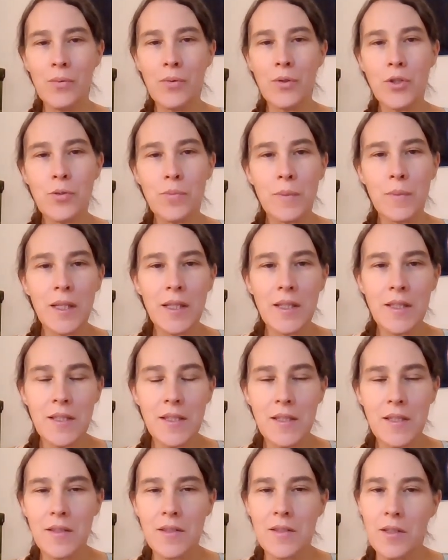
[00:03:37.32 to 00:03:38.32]
which
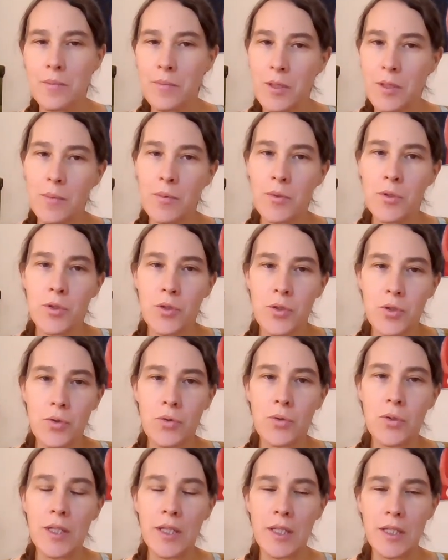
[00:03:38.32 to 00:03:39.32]
means sometimes you
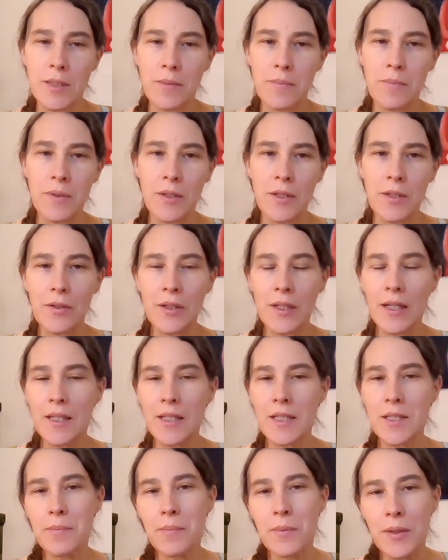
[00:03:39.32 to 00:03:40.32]
do
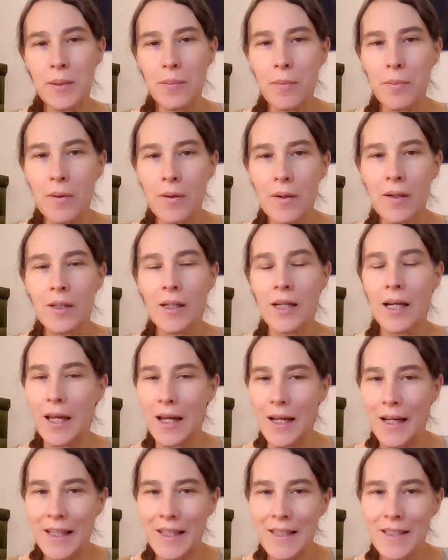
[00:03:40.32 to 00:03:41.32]
experience people,
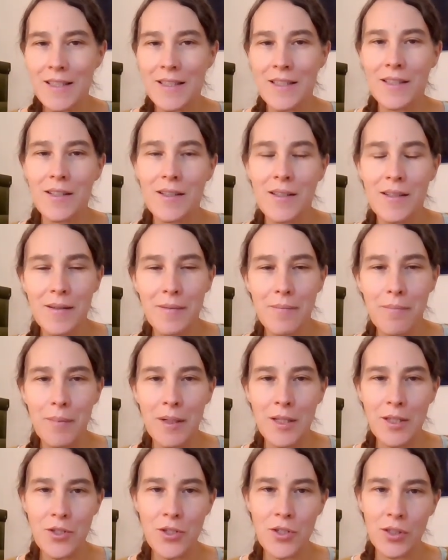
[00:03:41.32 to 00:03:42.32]
clients,
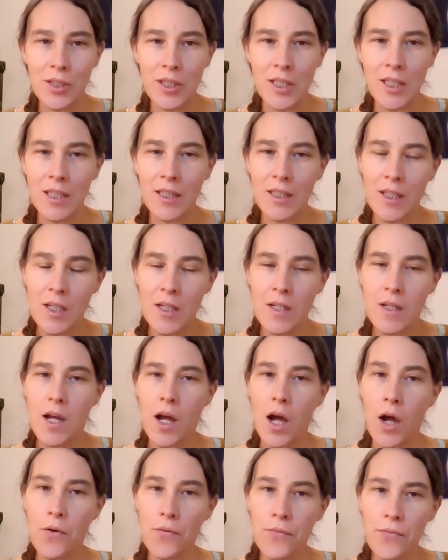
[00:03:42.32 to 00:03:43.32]
mentioning,
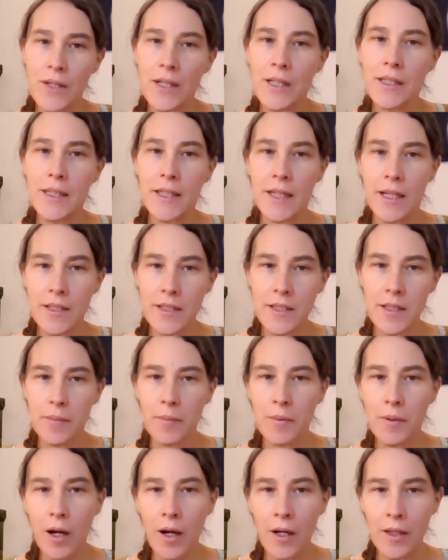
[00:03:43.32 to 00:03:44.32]
I feel there's
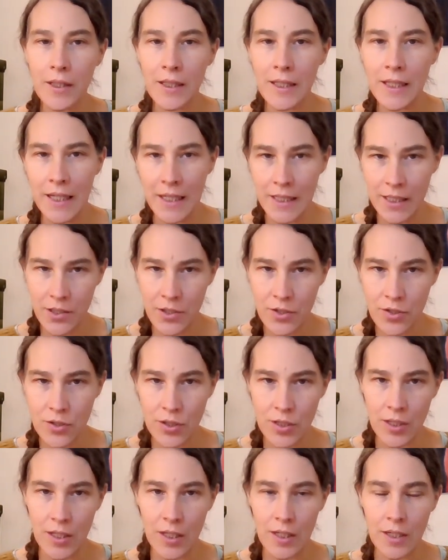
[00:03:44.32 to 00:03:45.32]
some other
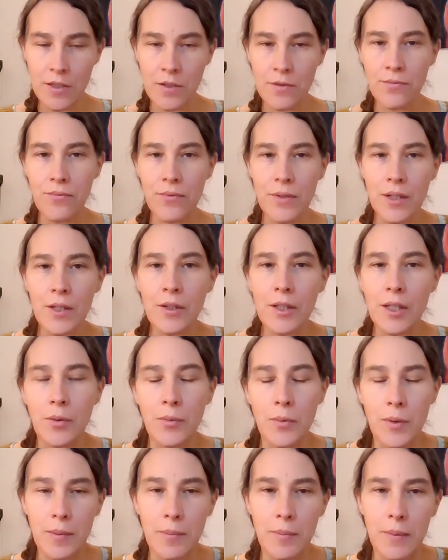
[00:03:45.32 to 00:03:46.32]
energy
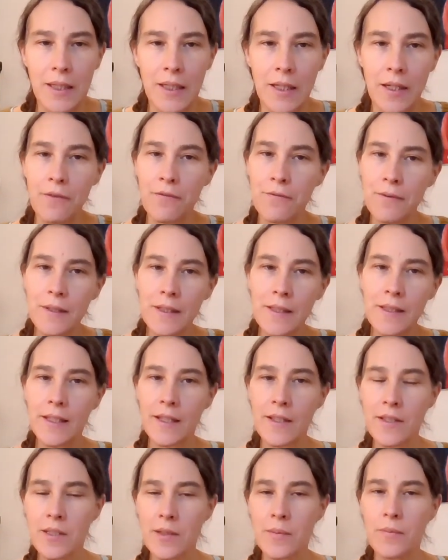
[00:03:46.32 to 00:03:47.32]
interfering with me. I feel
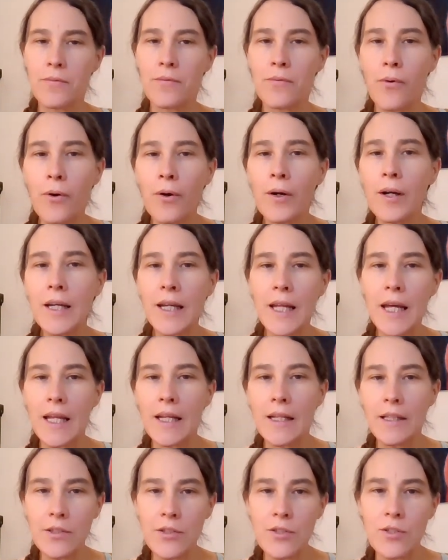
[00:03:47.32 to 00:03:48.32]
there's some foreign
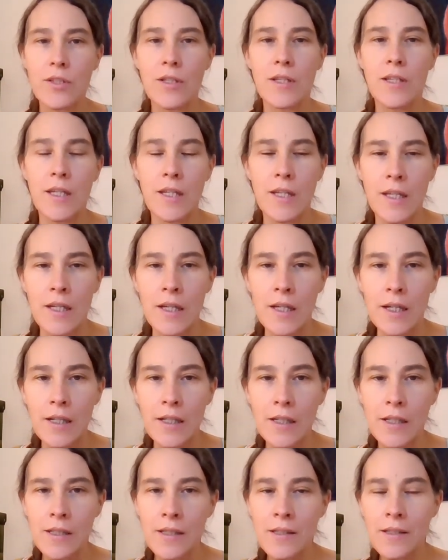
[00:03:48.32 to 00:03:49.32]
energy here.